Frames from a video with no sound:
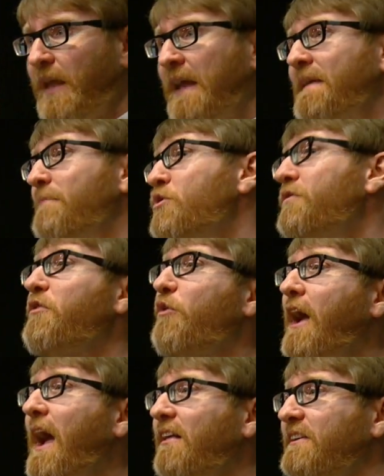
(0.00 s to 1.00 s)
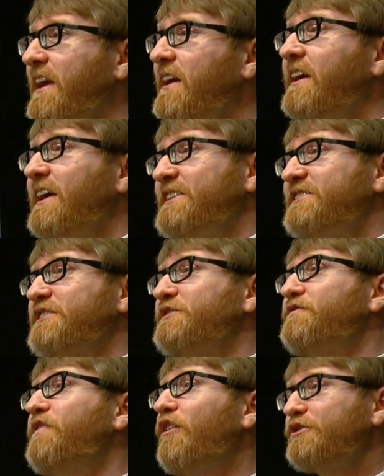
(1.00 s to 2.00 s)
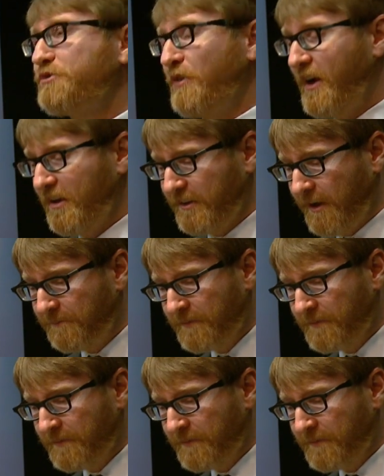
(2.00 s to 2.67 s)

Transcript: And that movie reality is this false reality.